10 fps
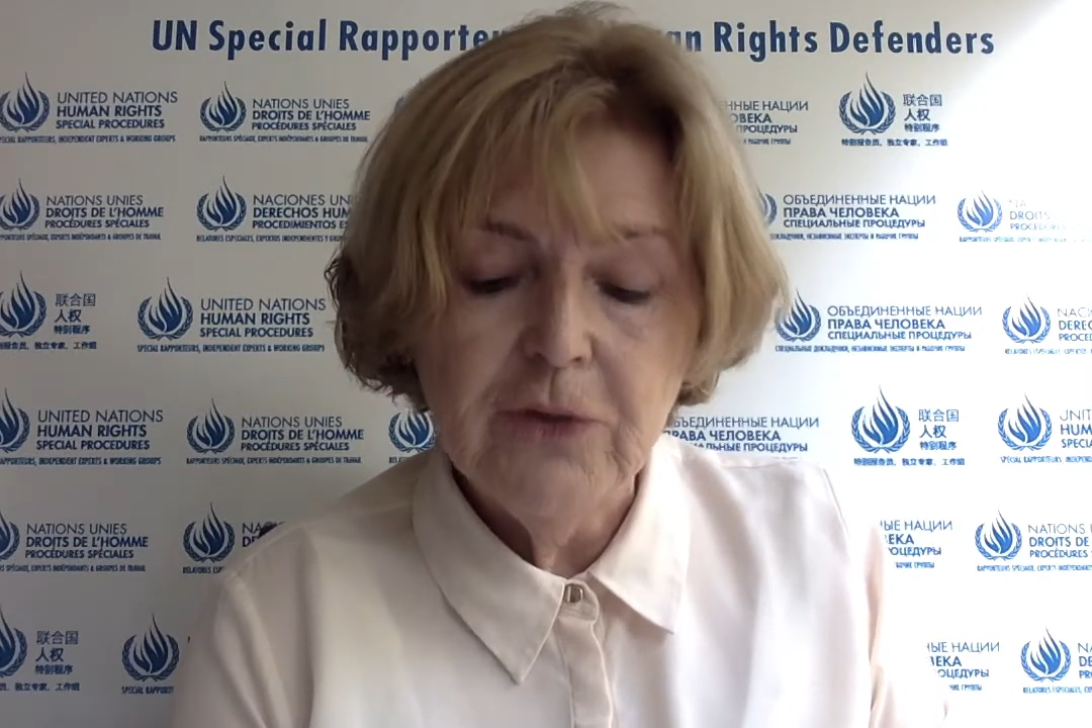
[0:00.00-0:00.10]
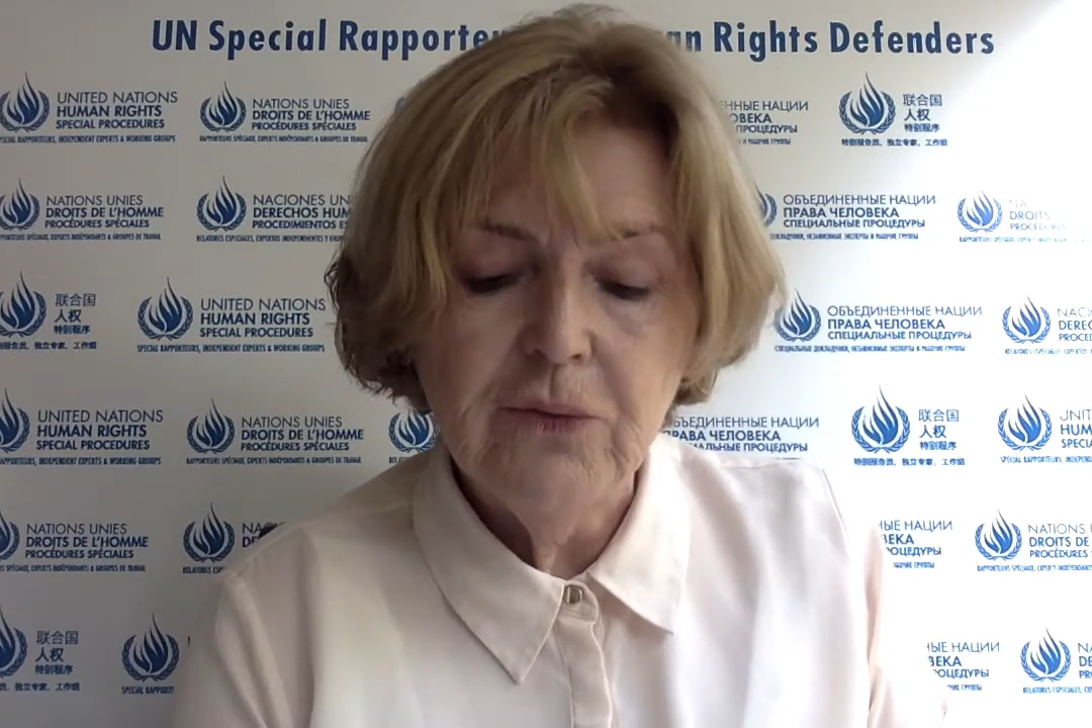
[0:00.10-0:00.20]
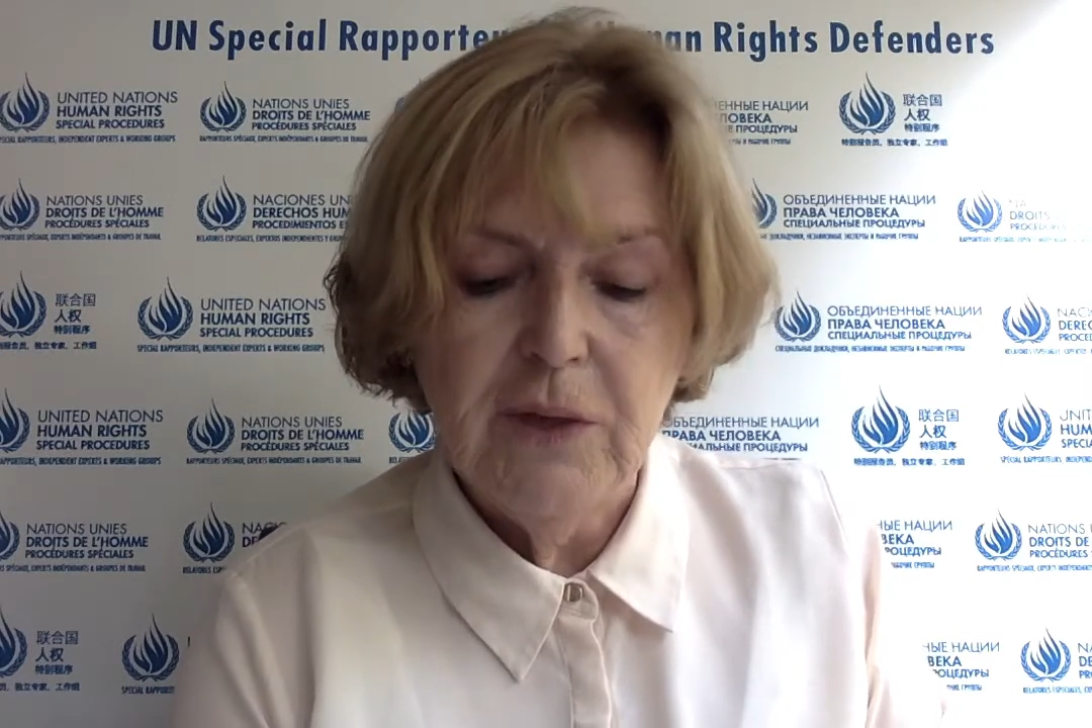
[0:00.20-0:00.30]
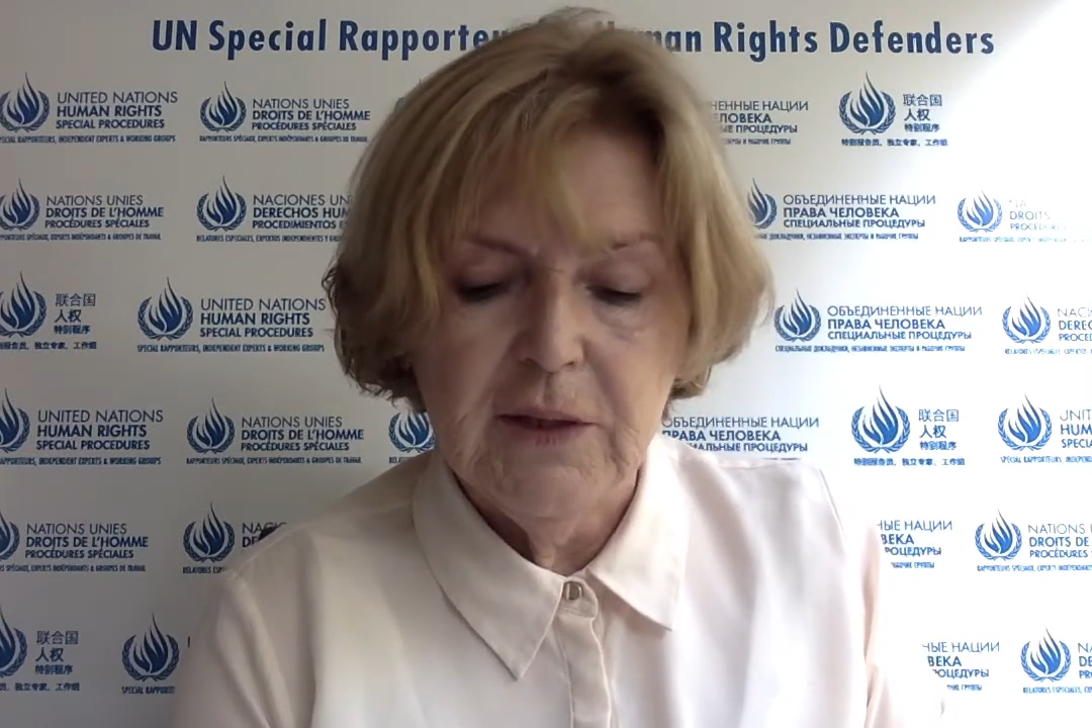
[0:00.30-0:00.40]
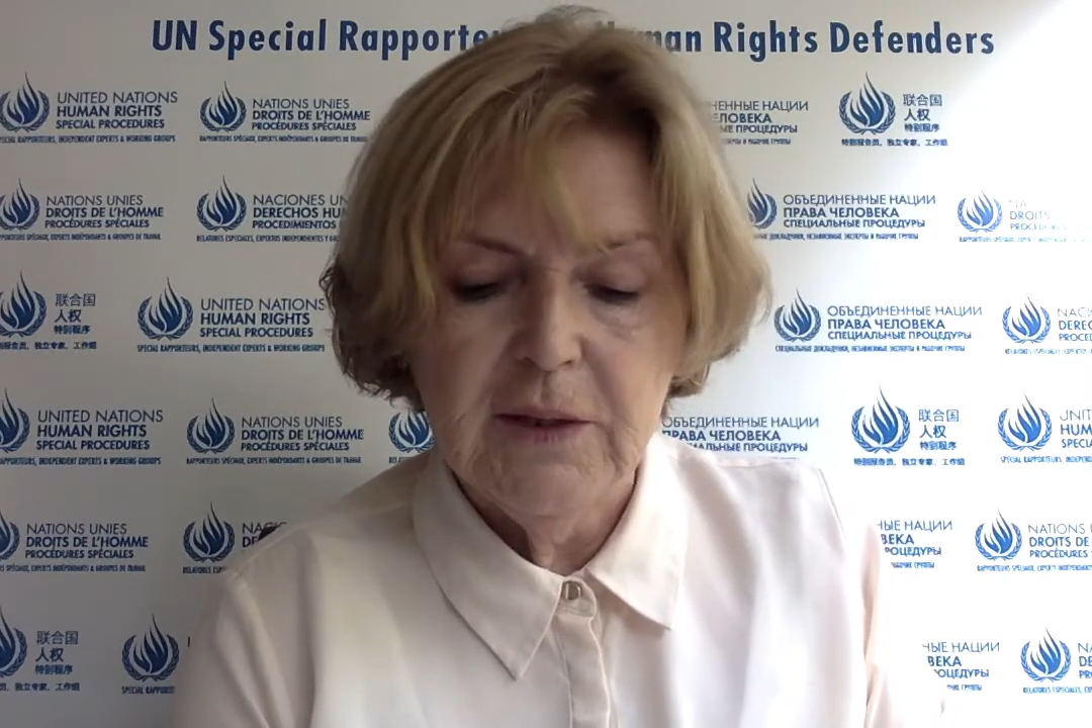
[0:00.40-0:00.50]

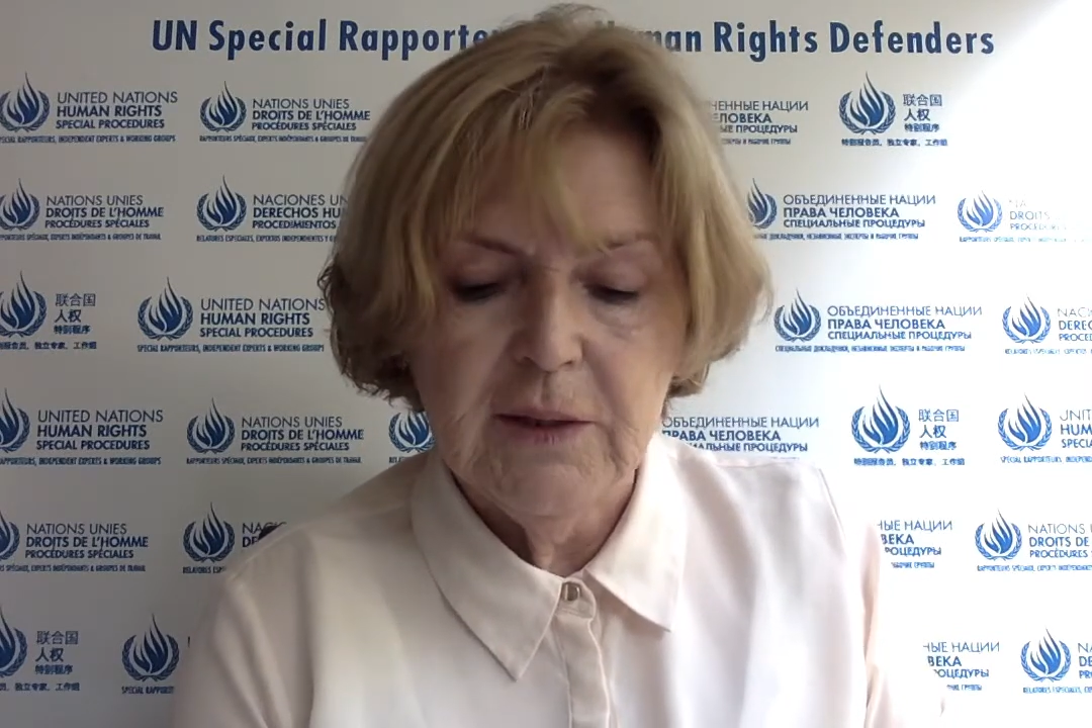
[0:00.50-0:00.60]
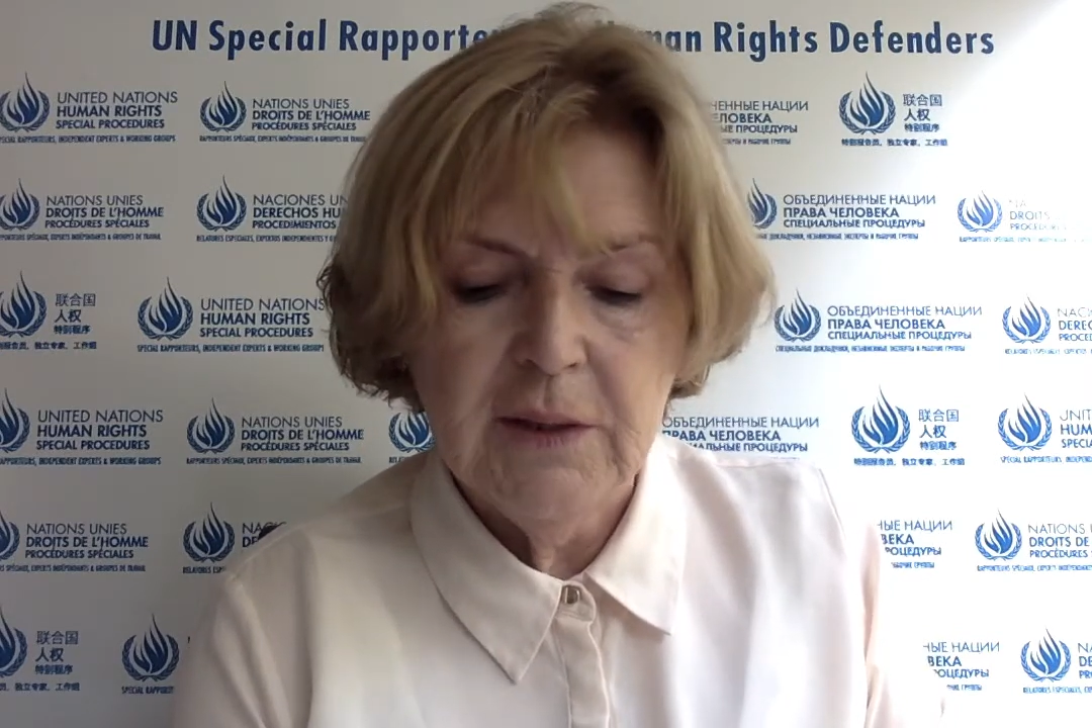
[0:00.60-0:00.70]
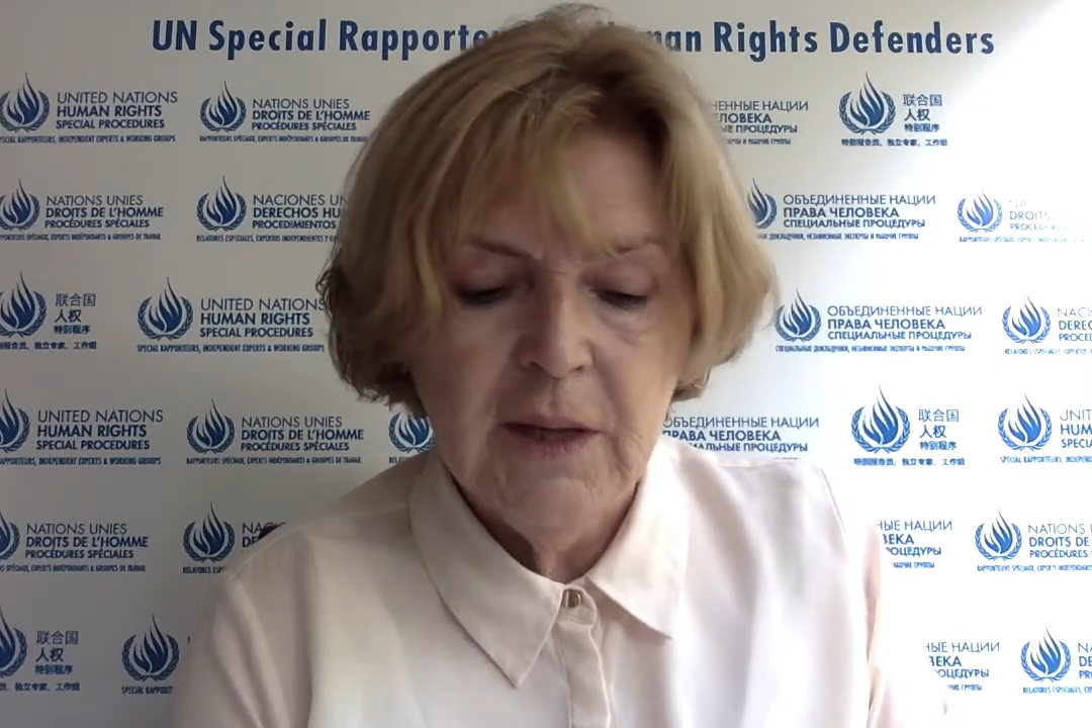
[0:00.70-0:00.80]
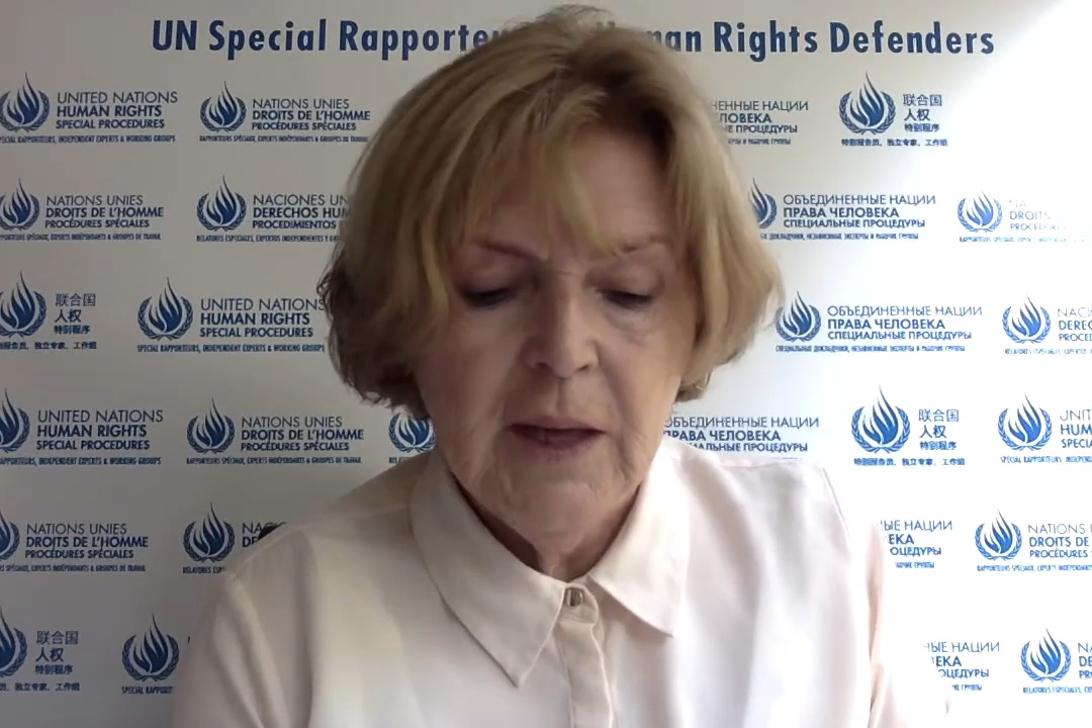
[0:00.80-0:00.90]
risks